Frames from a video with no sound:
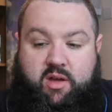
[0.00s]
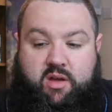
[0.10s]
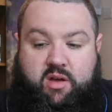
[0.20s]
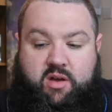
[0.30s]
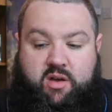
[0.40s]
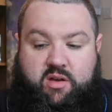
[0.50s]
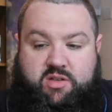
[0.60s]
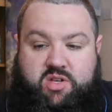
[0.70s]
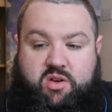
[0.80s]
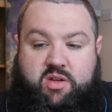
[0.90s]

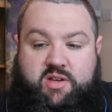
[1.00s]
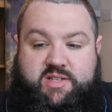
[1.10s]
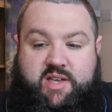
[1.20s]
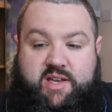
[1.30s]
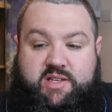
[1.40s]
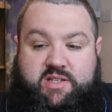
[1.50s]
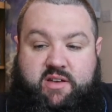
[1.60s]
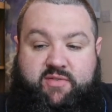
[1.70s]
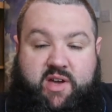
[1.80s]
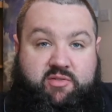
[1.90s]
Xerneas is
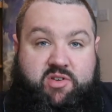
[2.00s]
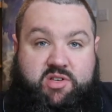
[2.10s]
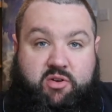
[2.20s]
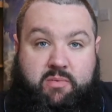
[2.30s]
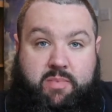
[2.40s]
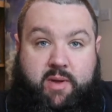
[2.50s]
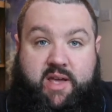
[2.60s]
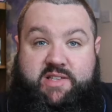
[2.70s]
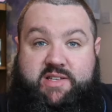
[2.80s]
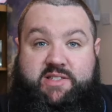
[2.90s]
a fairy type,
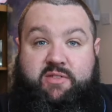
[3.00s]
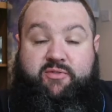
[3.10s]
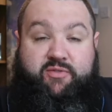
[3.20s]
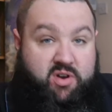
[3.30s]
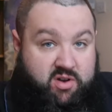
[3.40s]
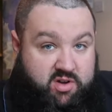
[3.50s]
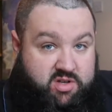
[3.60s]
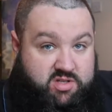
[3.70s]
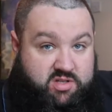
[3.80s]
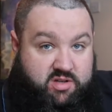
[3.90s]
it is the
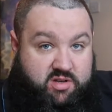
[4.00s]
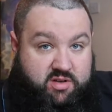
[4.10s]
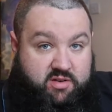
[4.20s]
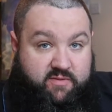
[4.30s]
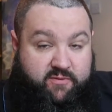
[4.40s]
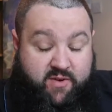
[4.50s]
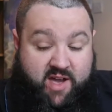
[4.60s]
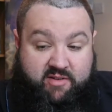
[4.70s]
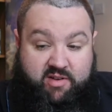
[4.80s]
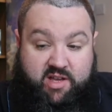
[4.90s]
first
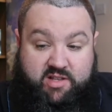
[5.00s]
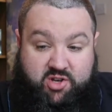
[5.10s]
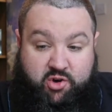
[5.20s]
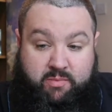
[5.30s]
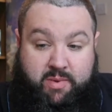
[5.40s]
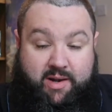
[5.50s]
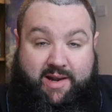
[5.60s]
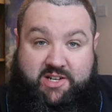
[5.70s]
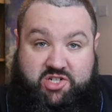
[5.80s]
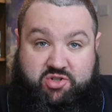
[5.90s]
fairy type
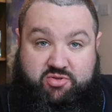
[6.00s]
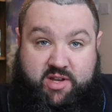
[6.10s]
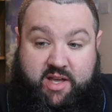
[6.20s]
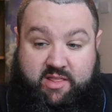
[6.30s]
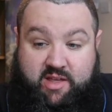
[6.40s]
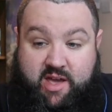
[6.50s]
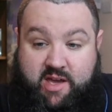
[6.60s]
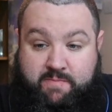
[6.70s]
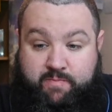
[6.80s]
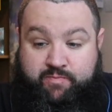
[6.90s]
legendary in the
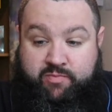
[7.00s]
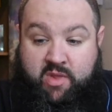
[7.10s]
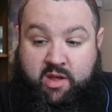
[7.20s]
game,